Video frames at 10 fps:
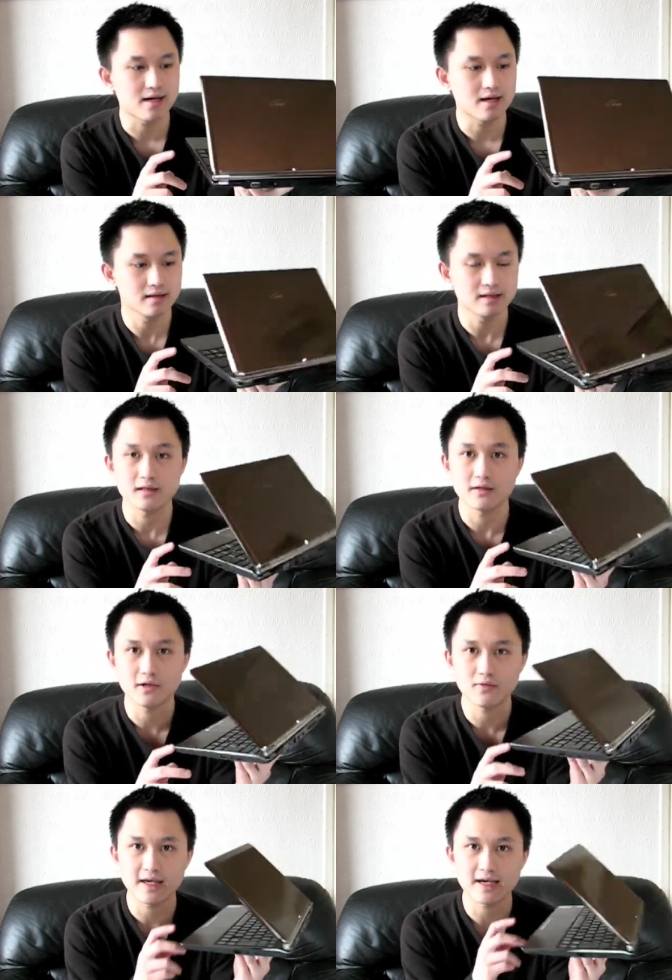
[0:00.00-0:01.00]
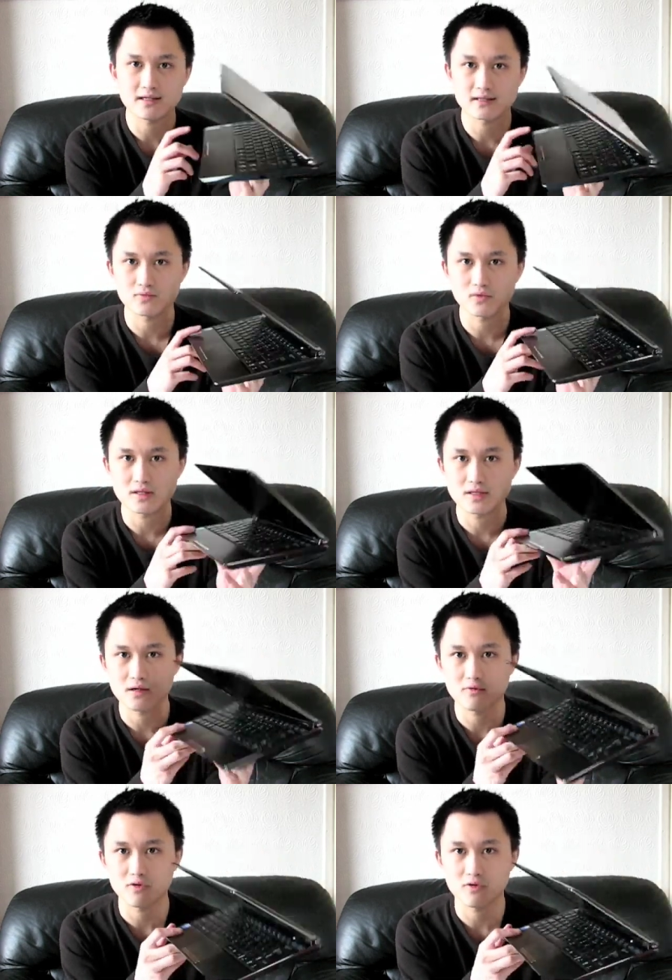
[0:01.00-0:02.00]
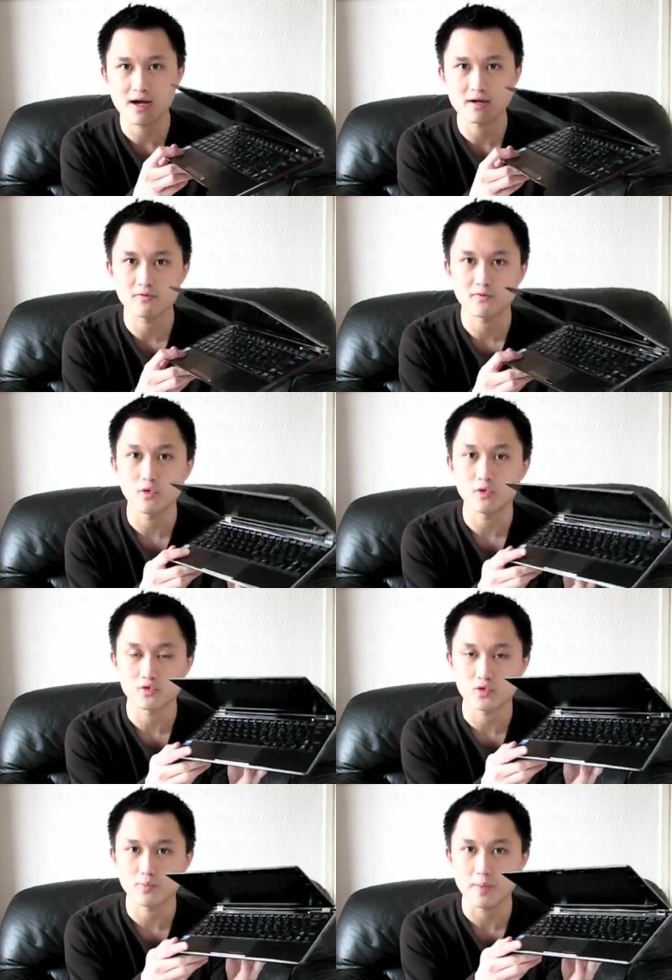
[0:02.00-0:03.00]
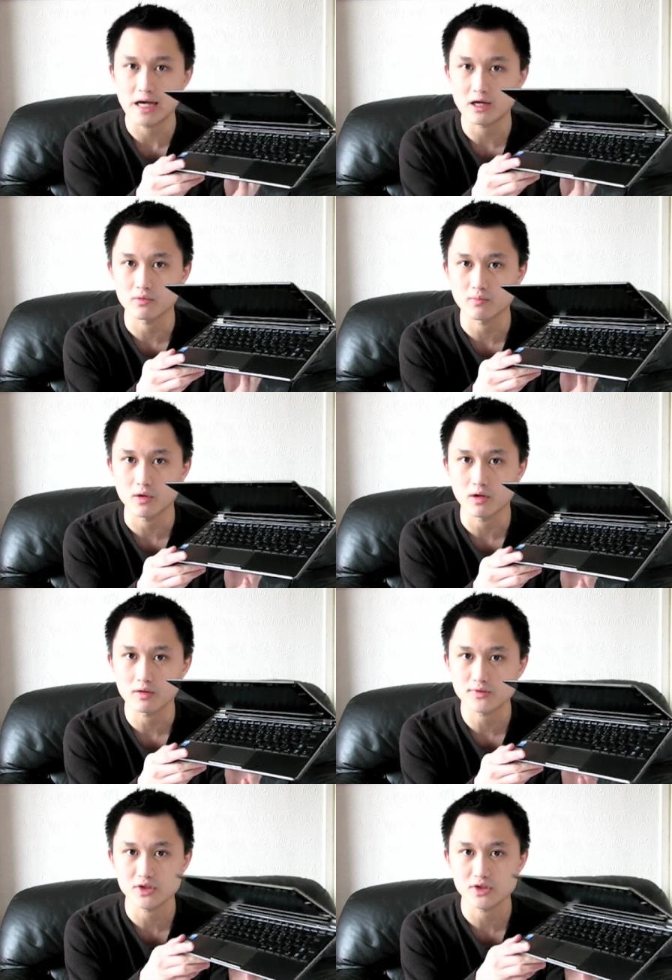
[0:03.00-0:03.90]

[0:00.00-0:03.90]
and in the UK it's going to retail for around the £400 mark,